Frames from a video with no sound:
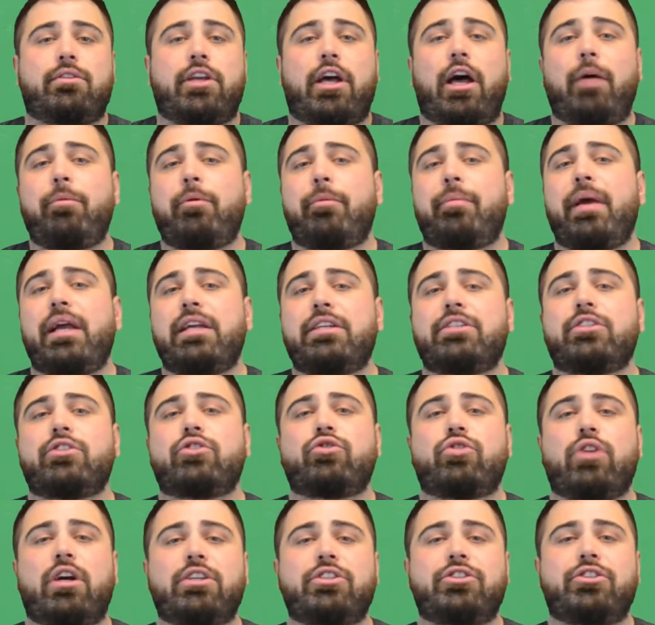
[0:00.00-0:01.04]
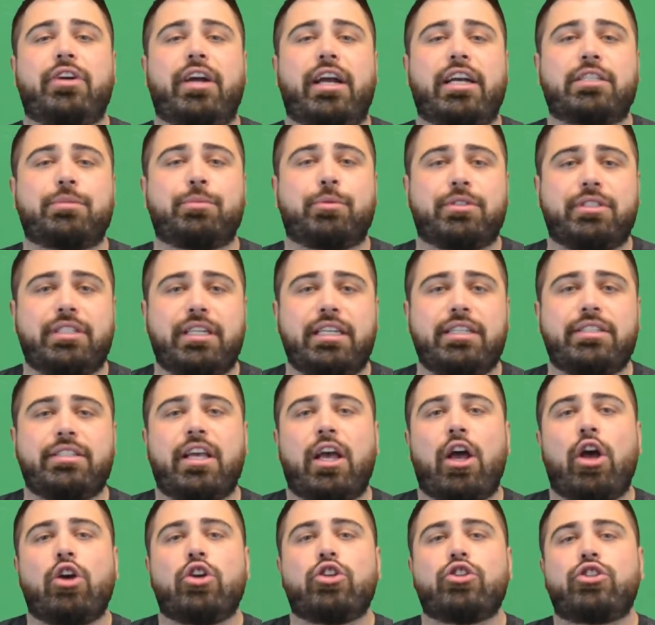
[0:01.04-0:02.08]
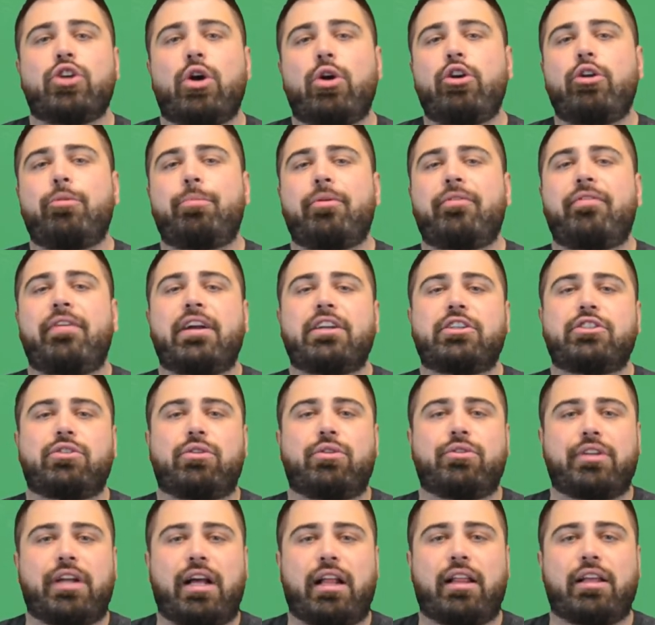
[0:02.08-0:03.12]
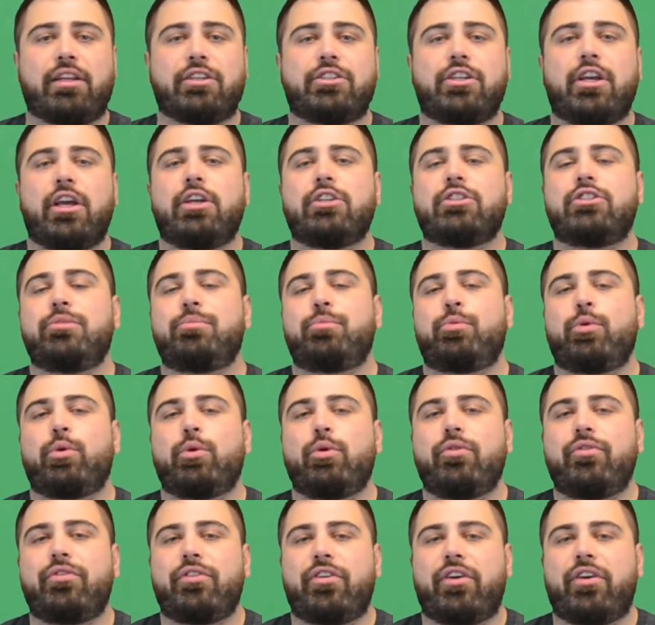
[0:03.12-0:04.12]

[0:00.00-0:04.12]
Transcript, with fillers: To help your patients trust your expertise, show your professional knowledge to prove